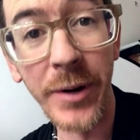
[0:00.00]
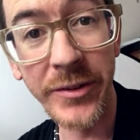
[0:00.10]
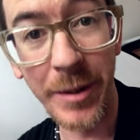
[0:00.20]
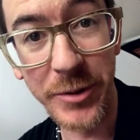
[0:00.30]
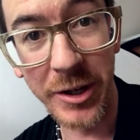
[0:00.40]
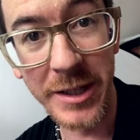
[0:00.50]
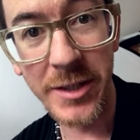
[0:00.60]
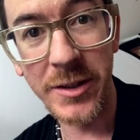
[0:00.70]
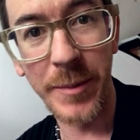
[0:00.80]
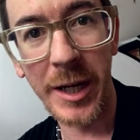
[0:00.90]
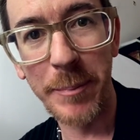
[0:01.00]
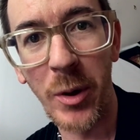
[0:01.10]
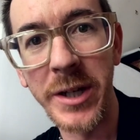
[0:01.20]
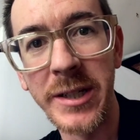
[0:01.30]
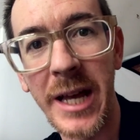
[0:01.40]
The reason I'm doing this is to make a
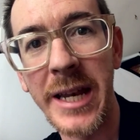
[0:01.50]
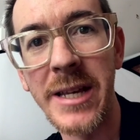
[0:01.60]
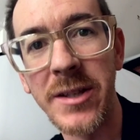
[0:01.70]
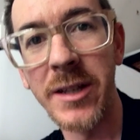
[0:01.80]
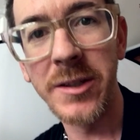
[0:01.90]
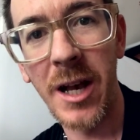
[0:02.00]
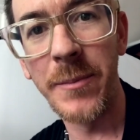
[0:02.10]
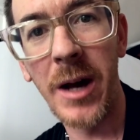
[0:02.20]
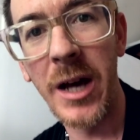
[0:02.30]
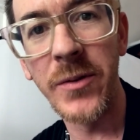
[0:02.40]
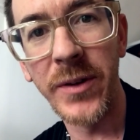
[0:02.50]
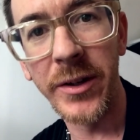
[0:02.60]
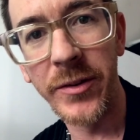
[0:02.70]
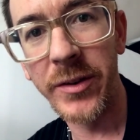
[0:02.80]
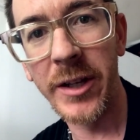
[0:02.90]
point, and that is that some
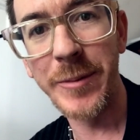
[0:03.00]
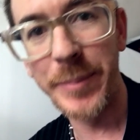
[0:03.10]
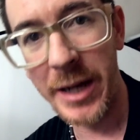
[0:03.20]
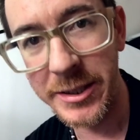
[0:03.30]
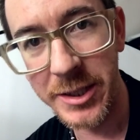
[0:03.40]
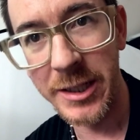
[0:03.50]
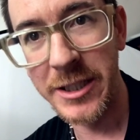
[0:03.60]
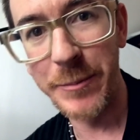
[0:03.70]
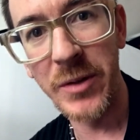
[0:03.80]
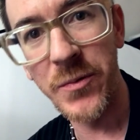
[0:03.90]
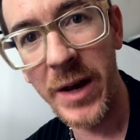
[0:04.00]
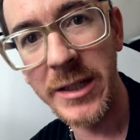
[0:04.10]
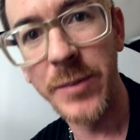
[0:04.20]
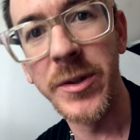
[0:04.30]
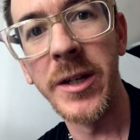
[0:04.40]
iPhone 6 Pluses have been
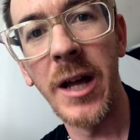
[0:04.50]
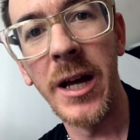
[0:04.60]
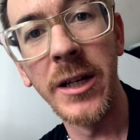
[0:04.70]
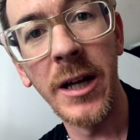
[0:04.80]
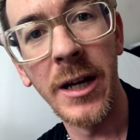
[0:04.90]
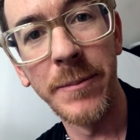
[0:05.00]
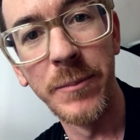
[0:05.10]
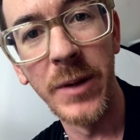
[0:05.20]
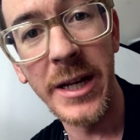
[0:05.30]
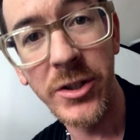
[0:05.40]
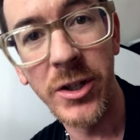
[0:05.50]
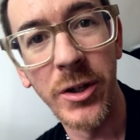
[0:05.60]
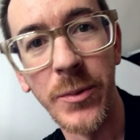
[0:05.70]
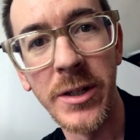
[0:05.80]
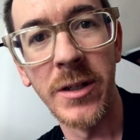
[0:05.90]
affected with an a, a
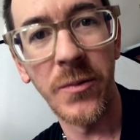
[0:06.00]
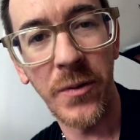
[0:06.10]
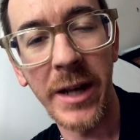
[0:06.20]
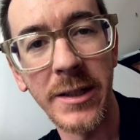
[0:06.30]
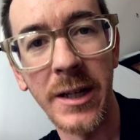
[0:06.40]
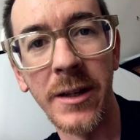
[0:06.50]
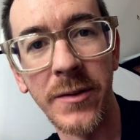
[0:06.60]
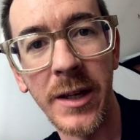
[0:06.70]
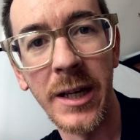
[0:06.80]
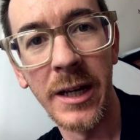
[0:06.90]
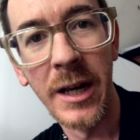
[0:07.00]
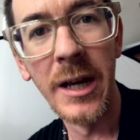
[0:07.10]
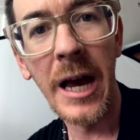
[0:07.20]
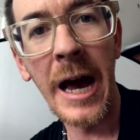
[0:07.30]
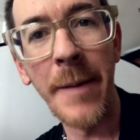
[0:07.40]
issue which is affecting the
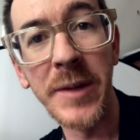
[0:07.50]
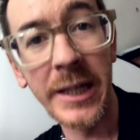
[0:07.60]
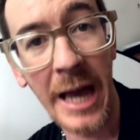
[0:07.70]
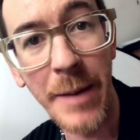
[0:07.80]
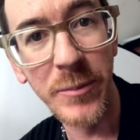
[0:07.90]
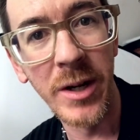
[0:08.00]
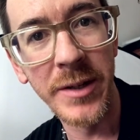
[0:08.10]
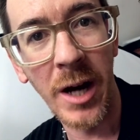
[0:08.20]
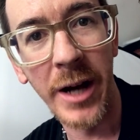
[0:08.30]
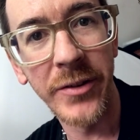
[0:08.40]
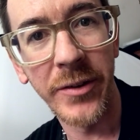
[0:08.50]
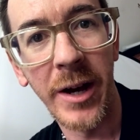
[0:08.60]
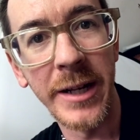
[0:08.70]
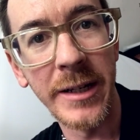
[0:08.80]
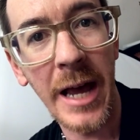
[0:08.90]
um, the camera, the
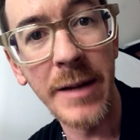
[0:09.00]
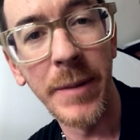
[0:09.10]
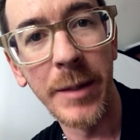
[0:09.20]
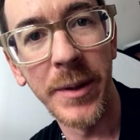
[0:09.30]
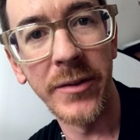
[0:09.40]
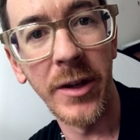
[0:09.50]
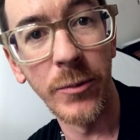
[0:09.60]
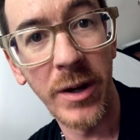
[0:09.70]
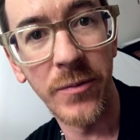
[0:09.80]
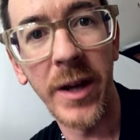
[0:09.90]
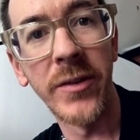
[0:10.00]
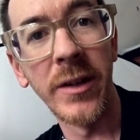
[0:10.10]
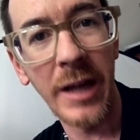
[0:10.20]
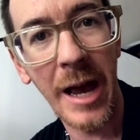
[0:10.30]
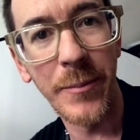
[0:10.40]
iSight 8 megapixel rear
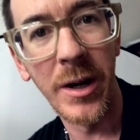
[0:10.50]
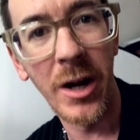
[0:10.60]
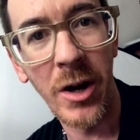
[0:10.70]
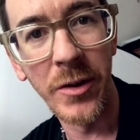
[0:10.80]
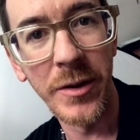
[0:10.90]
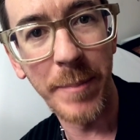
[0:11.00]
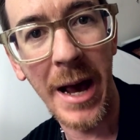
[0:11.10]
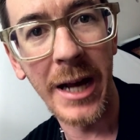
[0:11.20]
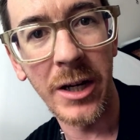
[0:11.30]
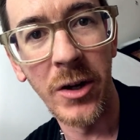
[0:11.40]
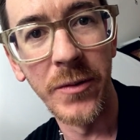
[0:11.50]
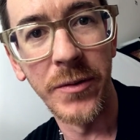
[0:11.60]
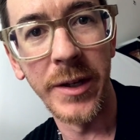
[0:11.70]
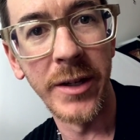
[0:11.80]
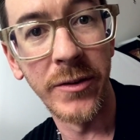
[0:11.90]
facing camera on the back
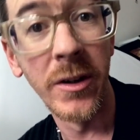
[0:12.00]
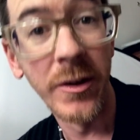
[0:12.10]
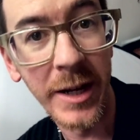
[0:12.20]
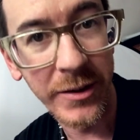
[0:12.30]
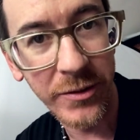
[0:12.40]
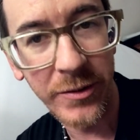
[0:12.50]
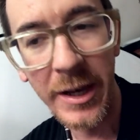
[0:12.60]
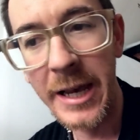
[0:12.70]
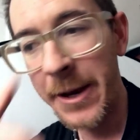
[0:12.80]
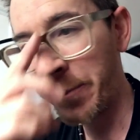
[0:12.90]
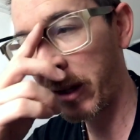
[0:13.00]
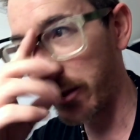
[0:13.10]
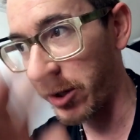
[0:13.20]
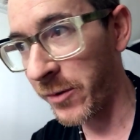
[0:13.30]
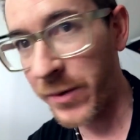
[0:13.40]
of these units,
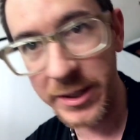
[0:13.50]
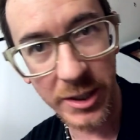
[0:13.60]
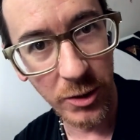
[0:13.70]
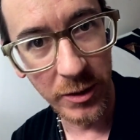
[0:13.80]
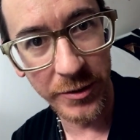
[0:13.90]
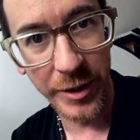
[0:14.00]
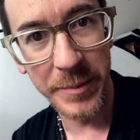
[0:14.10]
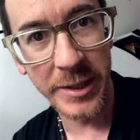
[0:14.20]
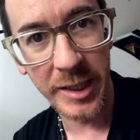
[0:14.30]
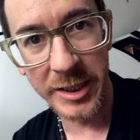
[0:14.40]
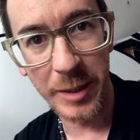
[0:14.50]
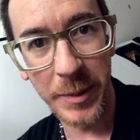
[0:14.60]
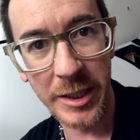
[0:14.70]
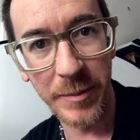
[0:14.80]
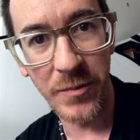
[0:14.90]
it's not affecting all of them, and it doesn't
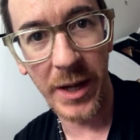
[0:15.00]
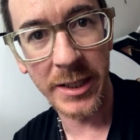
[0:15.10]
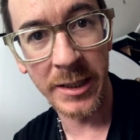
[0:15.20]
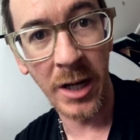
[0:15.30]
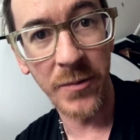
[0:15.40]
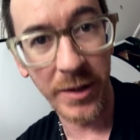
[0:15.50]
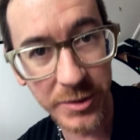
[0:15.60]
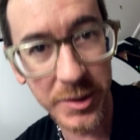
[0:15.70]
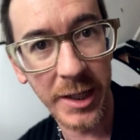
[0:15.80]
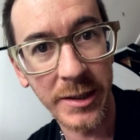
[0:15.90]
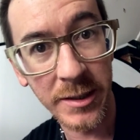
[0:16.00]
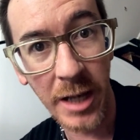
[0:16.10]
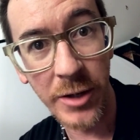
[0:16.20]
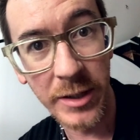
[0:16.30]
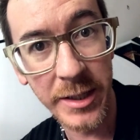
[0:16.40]
appear to be affecting the iPhone 6. It's
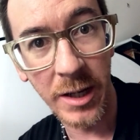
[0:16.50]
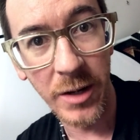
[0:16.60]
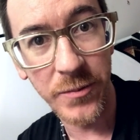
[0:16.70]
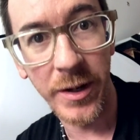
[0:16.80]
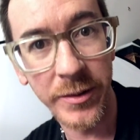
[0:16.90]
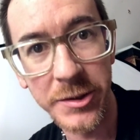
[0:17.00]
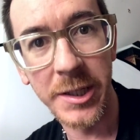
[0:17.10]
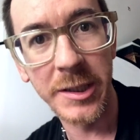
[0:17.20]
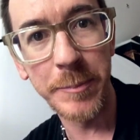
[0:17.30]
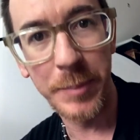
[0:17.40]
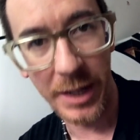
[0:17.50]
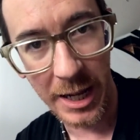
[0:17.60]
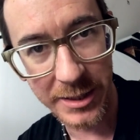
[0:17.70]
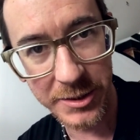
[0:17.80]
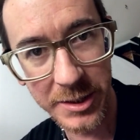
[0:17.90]
only the iPhone 6
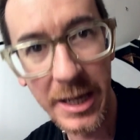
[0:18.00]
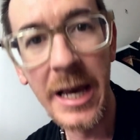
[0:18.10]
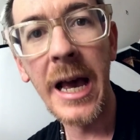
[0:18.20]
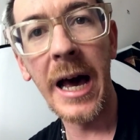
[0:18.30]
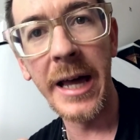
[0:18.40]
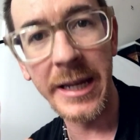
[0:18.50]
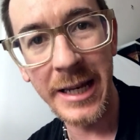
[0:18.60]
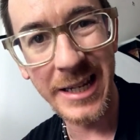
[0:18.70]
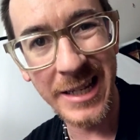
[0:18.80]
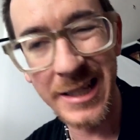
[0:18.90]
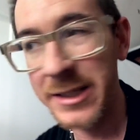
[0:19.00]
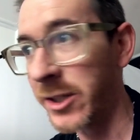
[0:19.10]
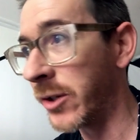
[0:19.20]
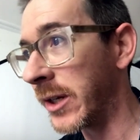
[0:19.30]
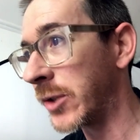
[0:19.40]
Plus, and it is
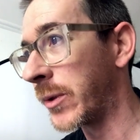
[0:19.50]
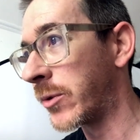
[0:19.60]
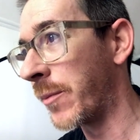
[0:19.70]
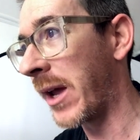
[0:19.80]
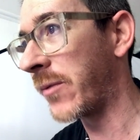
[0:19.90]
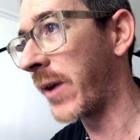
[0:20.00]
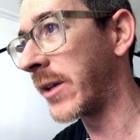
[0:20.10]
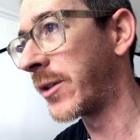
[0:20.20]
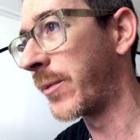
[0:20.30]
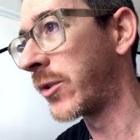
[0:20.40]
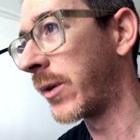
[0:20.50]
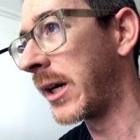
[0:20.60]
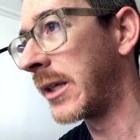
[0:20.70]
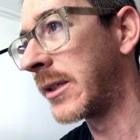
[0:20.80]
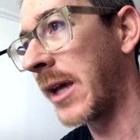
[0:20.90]
units which were manufactured
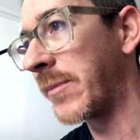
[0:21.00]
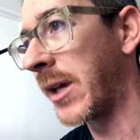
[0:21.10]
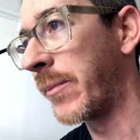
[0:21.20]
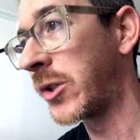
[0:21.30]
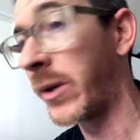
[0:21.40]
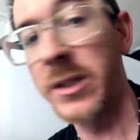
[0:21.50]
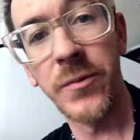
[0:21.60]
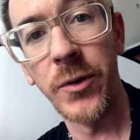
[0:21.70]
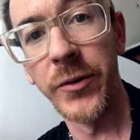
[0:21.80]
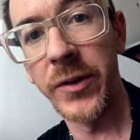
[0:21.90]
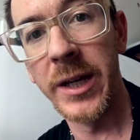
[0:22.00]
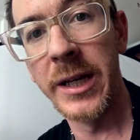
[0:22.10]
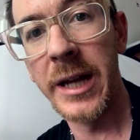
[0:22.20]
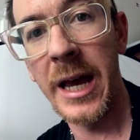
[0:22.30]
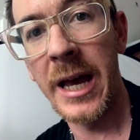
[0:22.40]
between September
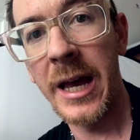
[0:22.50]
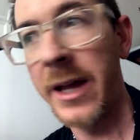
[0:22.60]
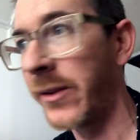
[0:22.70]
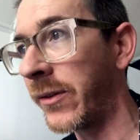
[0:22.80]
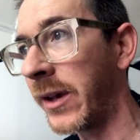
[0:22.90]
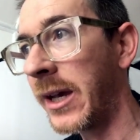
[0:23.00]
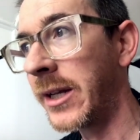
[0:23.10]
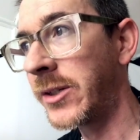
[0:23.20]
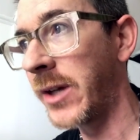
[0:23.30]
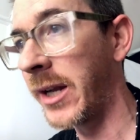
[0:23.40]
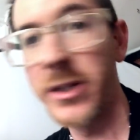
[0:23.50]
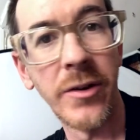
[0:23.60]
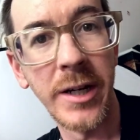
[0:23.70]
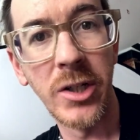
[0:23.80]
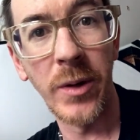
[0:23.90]
2014 and
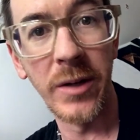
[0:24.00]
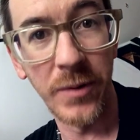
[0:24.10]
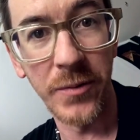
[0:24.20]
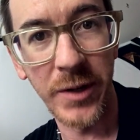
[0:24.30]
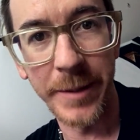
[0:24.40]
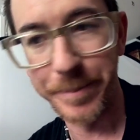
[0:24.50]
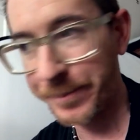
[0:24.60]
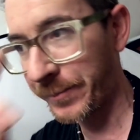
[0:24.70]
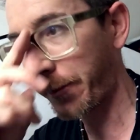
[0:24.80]
January 2015